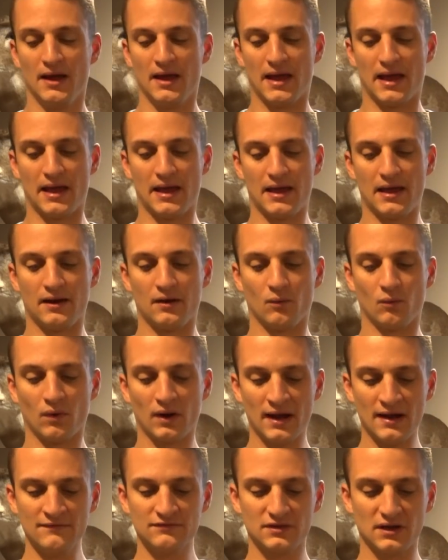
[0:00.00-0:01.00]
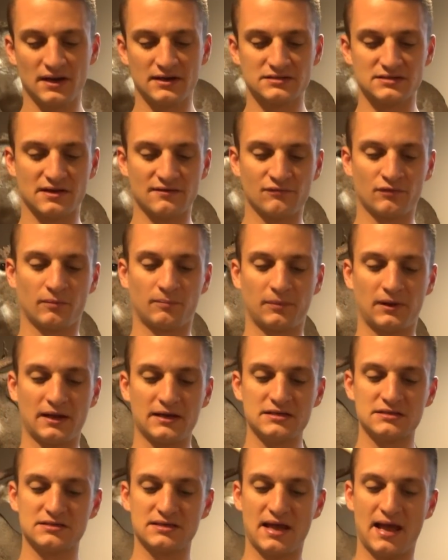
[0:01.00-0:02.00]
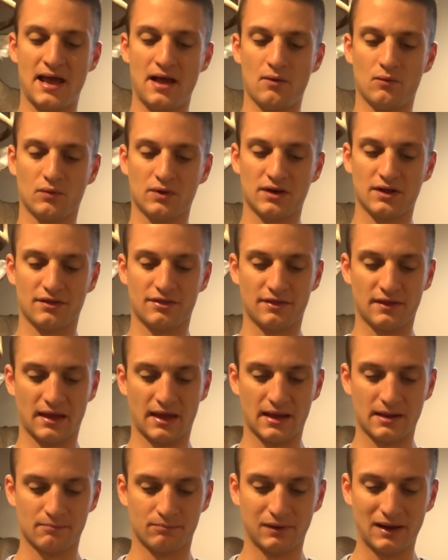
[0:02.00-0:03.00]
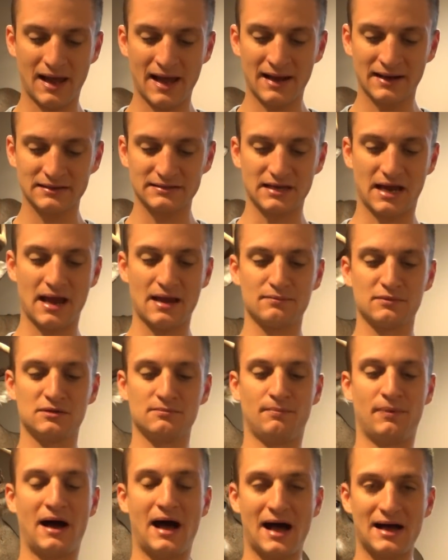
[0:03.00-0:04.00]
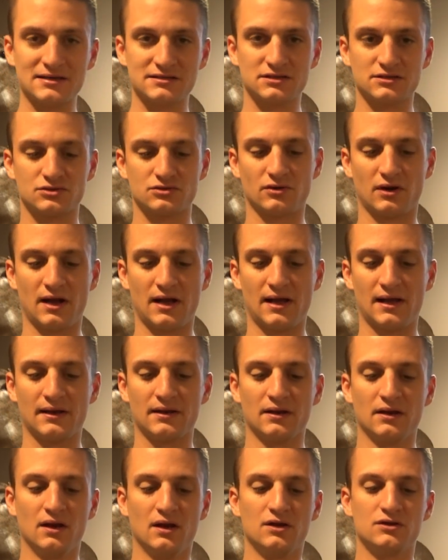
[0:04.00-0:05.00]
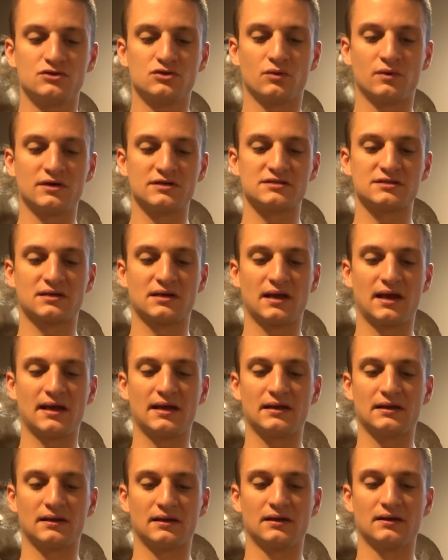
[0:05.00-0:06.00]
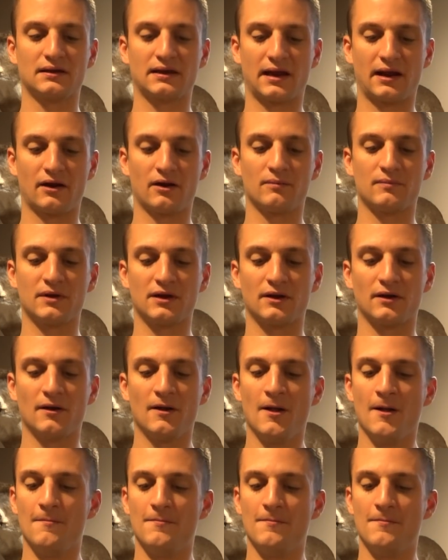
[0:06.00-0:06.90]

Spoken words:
And what I've done is I've replaced that with a Black Diamond Positron twist gate carabiner.